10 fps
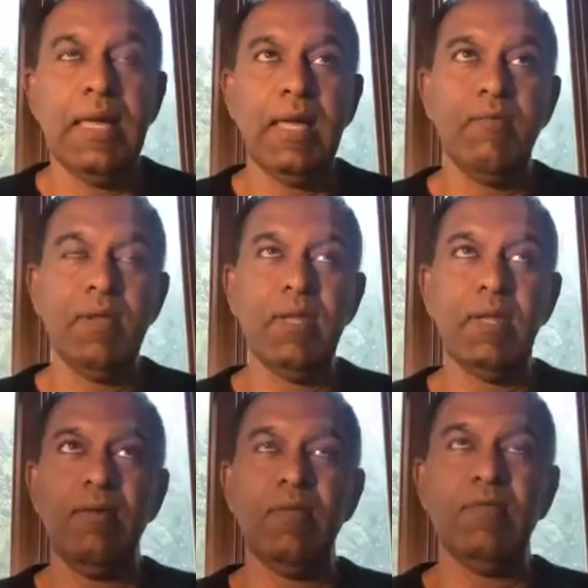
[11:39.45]
even
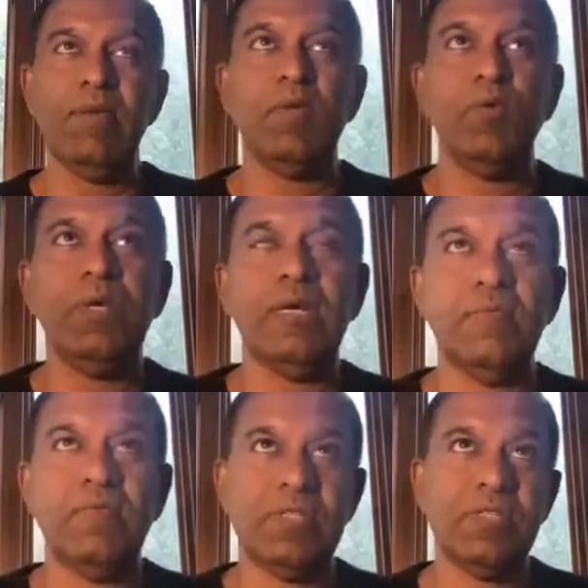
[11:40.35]
we are doing an
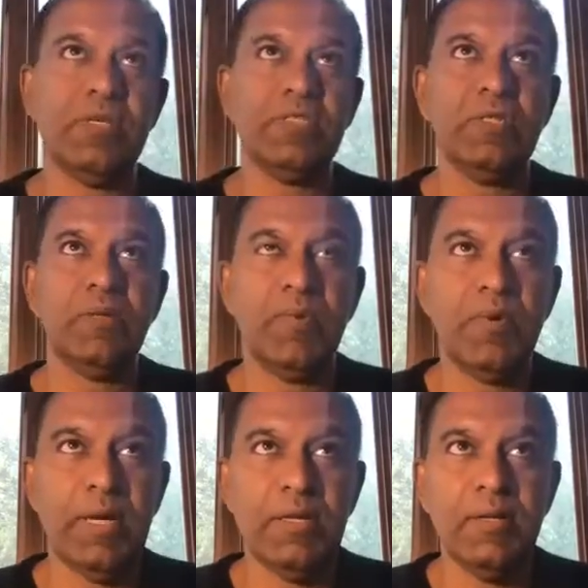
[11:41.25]
infrastructure
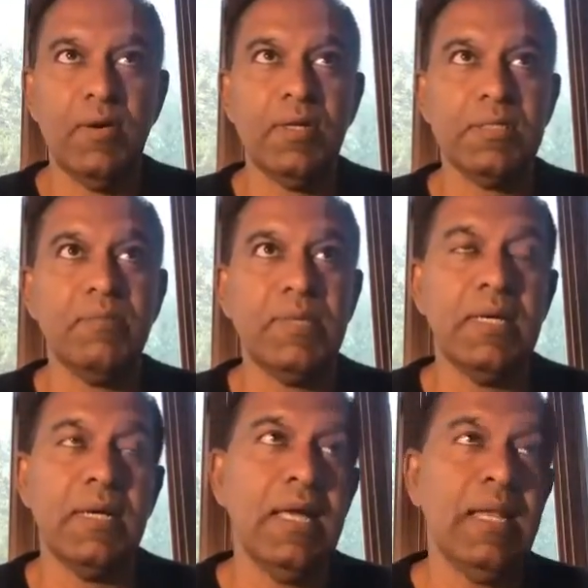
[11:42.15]
upgrade or
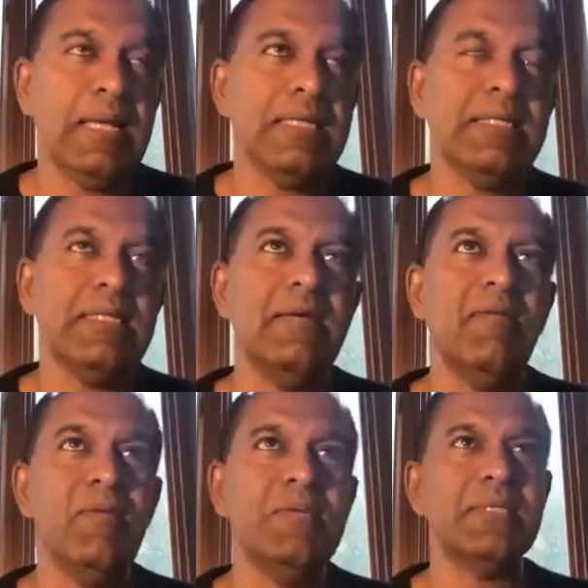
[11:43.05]
something, and like I said, there
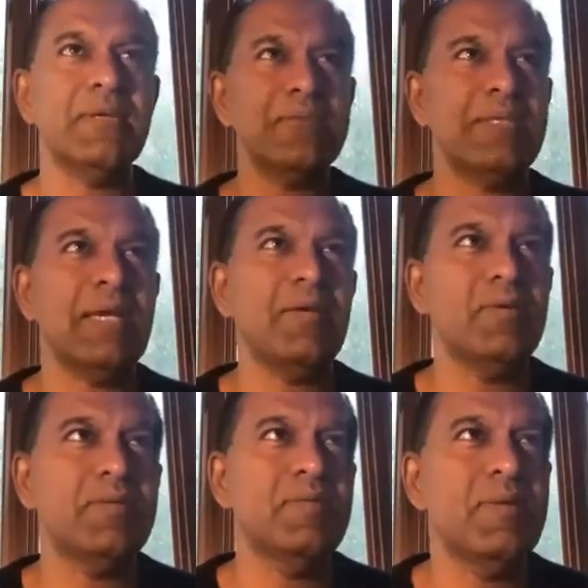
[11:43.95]
will be some
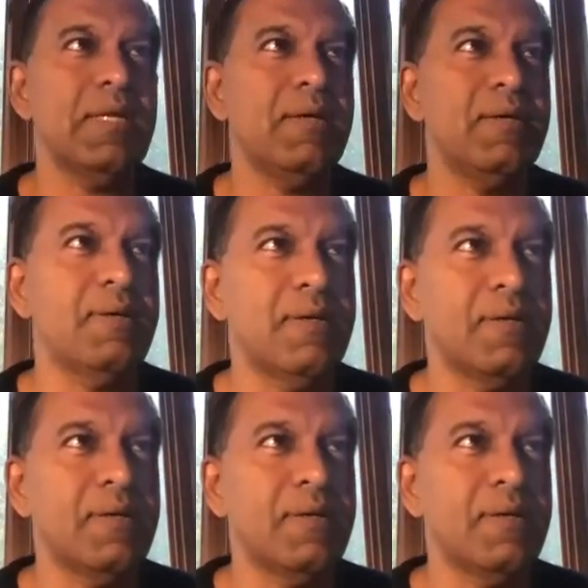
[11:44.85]
scenarios, very